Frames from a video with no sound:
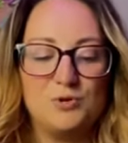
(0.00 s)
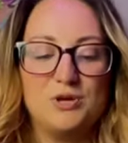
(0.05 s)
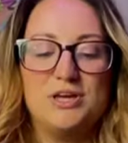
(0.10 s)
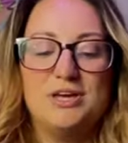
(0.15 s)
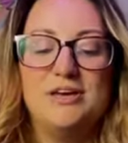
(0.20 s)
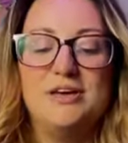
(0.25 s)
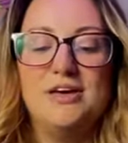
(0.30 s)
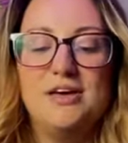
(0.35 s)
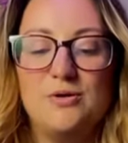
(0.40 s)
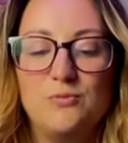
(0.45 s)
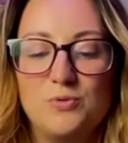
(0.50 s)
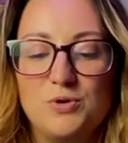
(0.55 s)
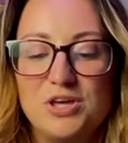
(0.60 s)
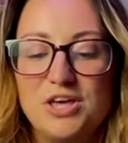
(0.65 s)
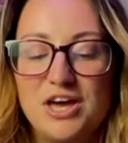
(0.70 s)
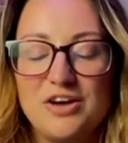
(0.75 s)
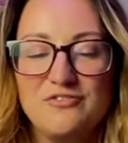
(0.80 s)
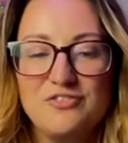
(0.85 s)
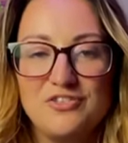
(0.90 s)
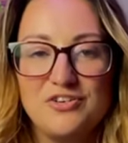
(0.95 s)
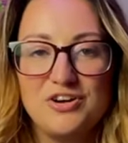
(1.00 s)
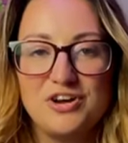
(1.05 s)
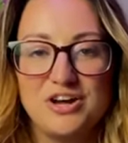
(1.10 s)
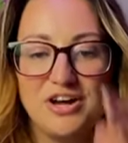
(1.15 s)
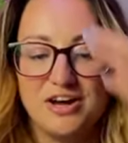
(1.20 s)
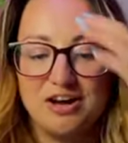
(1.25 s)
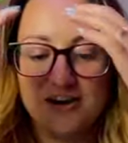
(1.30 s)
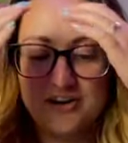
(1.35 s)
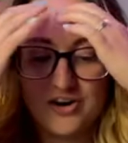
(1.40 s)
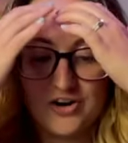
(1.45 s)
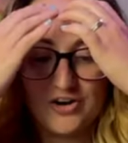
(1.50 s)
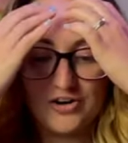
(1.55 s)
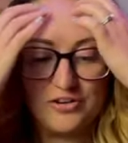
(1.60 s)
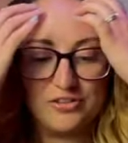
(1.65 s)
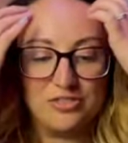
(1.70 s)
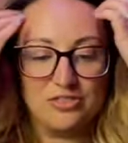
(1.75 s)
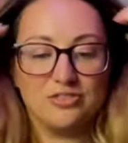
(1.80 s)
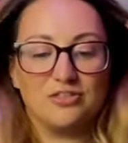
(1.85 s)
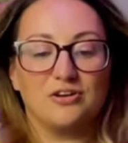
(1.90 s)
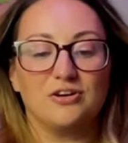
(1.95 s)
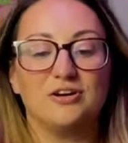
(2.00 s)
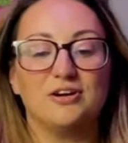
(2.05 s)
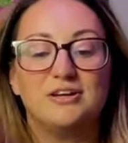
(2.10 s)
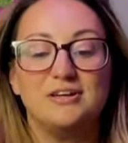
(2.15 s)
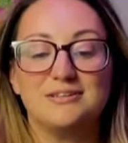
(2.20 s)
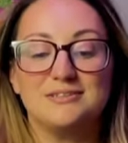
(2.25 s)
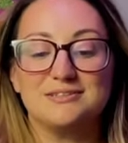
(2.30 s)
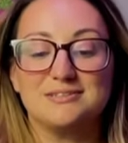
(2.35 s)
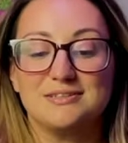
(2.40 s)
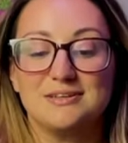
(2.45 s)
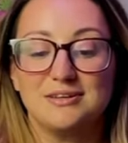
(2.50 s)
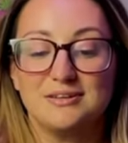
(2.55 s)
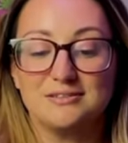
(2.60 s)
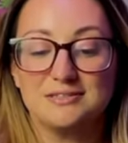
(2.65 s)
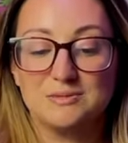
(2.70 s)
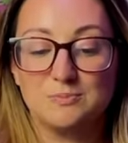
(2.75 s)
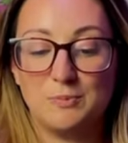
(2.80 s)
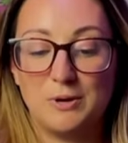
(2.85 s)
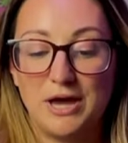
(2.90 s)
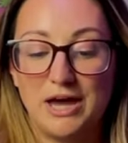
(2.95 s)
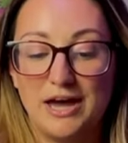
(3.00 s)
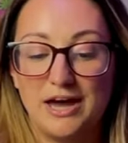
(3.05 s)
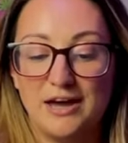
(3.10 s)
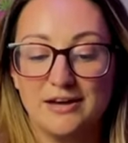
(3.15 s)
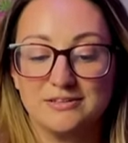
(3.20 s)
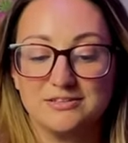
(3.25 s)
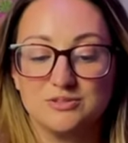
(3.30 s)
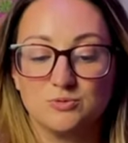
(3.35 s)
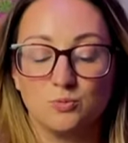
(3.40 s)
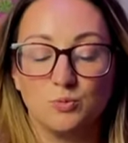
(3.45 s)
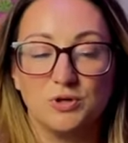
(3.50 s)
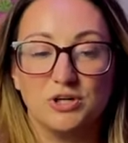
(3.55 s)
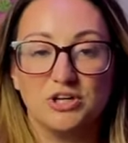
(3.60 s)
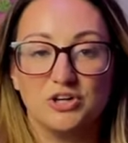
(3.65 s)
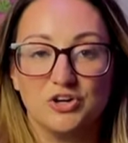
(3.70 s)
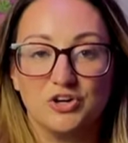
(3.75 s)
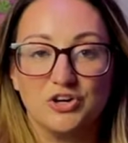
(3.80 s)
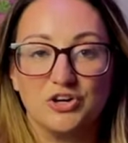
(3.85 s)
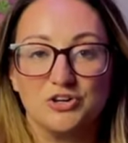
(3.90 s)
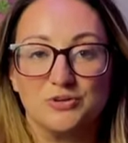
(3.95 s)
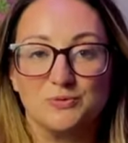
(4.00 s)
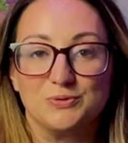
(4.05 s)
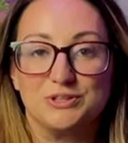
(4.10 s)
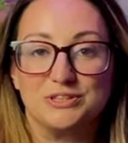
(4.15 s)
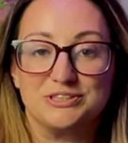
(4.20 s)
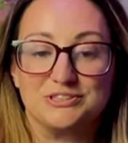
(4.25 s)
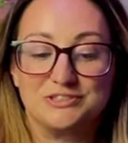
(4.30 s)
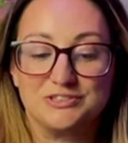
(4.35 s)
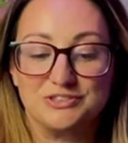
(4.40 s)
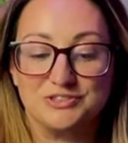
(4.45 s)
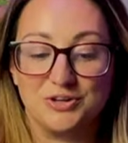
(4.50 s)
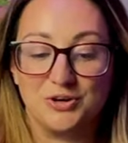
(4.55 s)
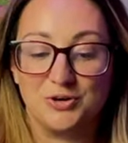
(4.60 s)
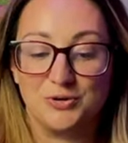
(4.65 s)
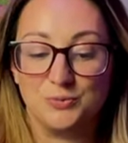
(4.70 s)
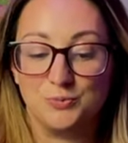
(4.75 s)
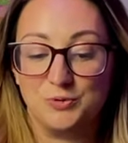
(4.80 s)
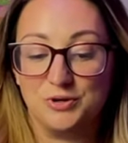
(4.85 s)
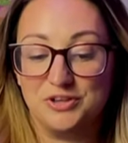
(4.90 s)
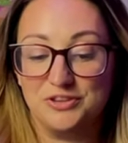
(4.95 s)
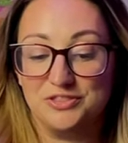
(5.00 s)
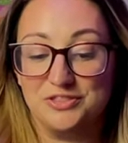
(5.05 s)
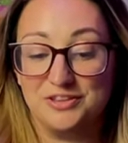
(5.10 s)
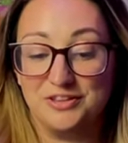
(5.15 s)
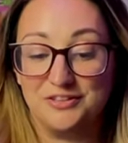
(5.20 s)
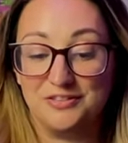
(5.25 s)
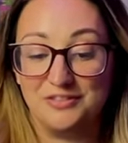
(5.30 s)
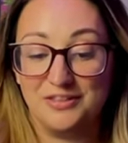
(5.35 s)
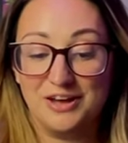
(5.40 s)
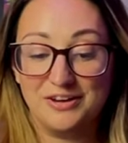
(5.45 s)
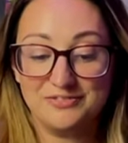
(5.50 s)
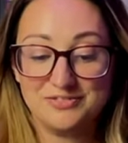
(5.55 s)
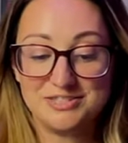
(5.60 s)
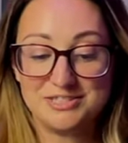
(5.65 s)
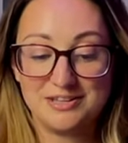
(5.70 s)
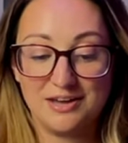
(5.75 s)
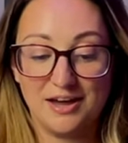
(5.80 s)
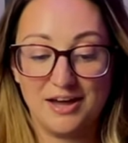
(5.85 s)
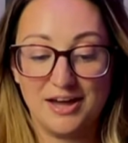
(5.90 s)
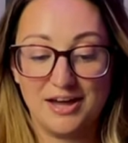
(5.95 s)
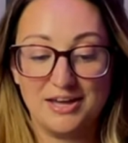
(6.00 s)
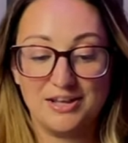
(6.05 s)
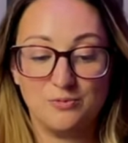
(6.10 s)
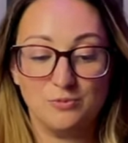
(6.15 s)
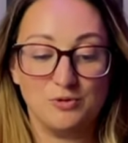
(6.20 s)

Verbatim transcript: Okay, we have got our 36 packs. We are going to start with the left side.